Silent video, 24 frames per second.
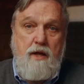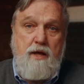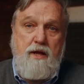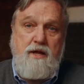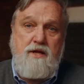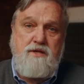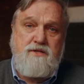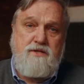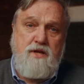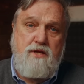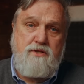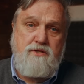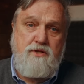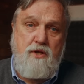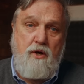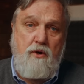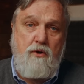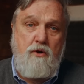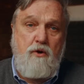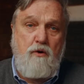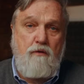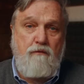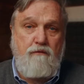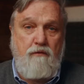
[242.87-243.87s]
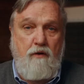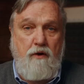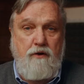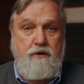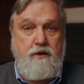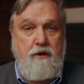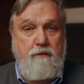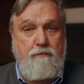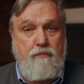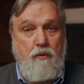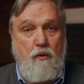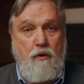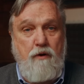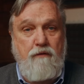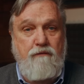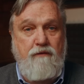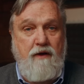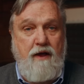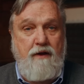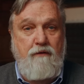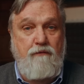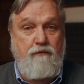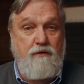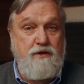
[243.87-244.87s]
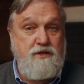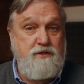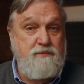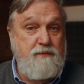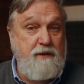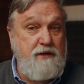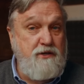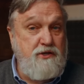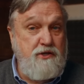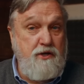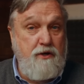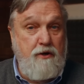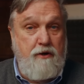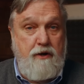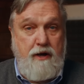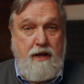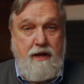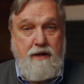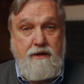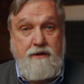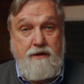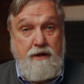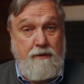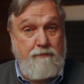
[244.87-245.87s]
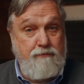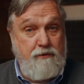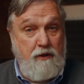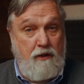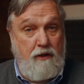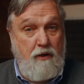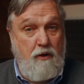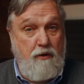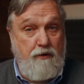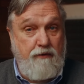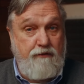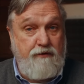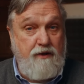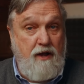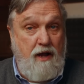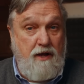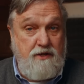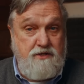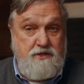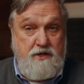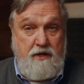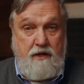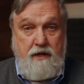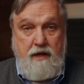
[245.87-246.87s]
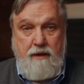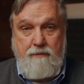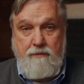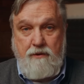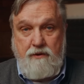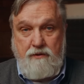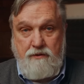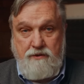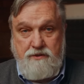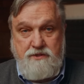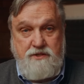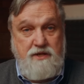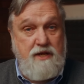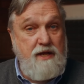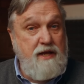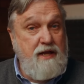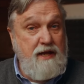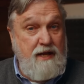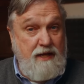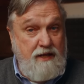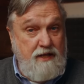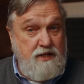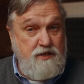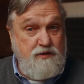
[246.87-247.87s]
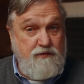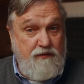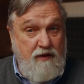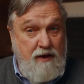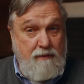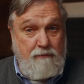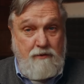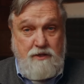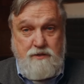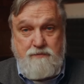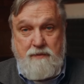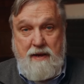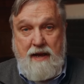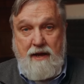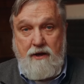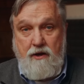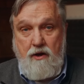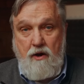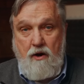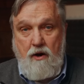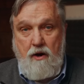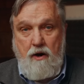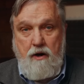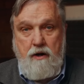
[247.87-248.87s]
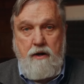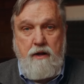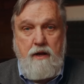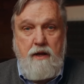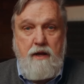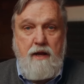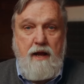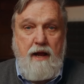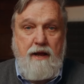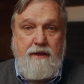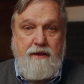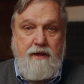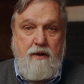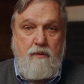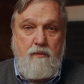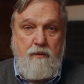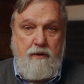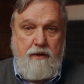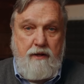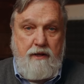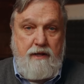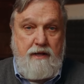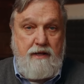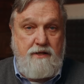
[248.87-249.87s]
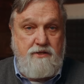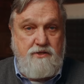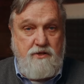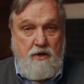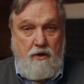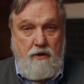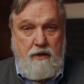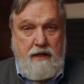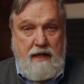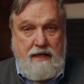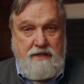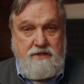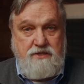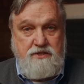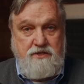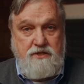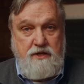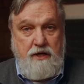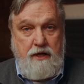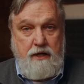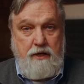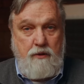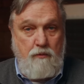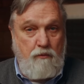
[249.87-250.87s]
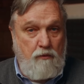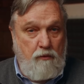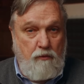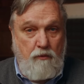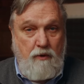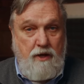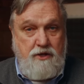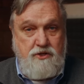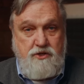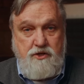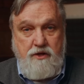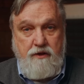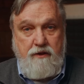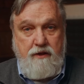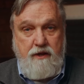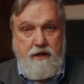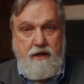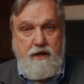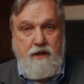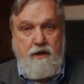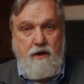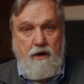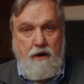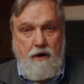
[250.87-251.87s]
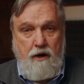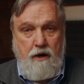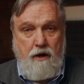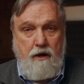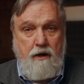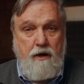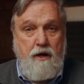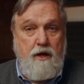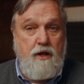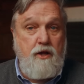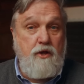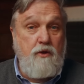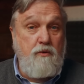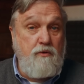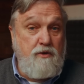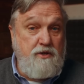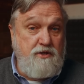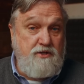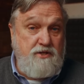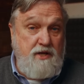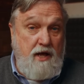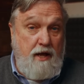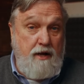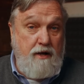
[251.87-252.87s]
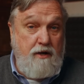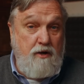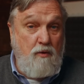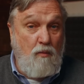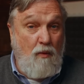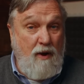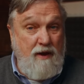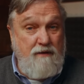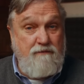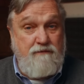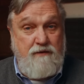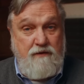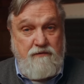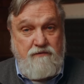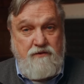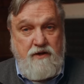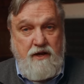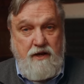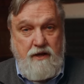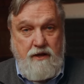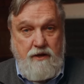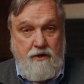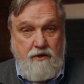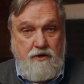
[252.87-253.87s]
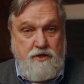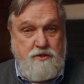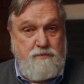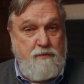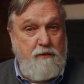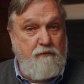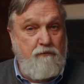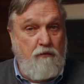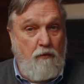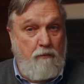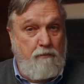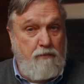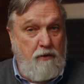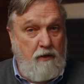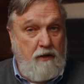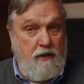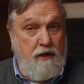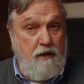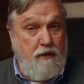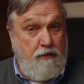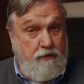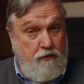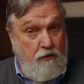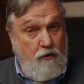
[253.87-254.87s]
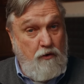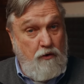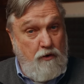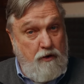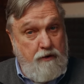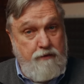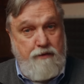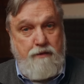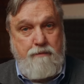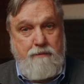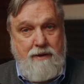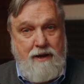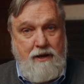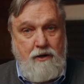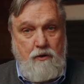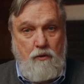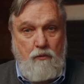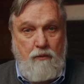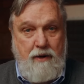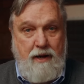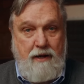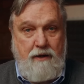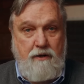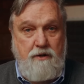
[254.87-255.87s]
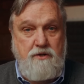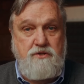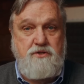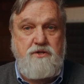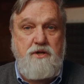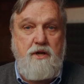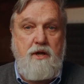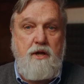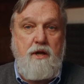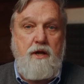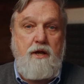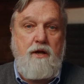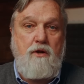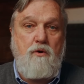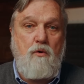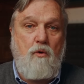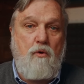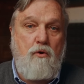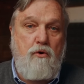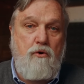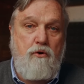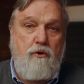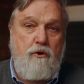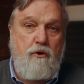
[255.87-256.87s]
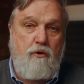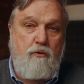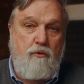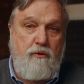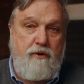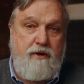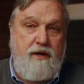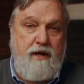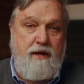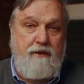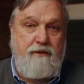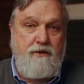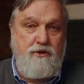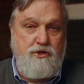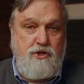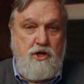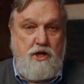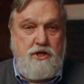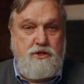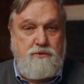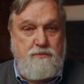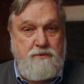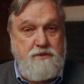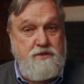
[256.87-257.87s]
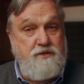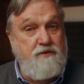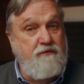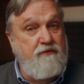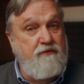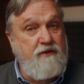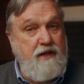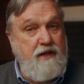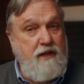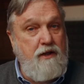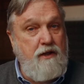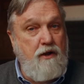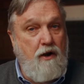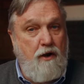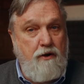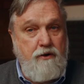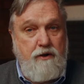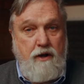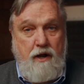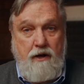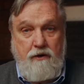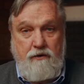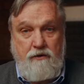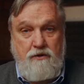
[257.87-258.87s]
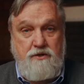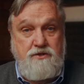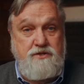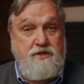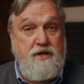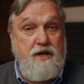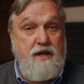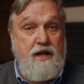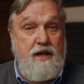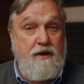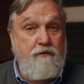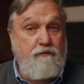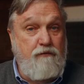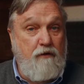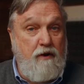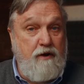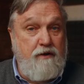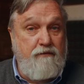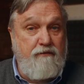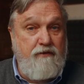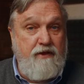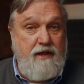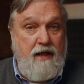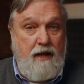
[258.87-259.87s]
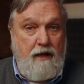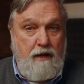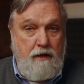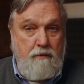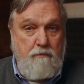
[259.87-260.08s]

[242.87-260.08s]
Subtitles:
It is as though your vaunted pornified free speech internet dumped a load of toxic chemicals in this family's backyard, and then when the kids all got sick and were rushed to the ER, you decided to wait 15 years before pulling a third of the medical records in order to critique the judgments of the ER doctors in front of a yelling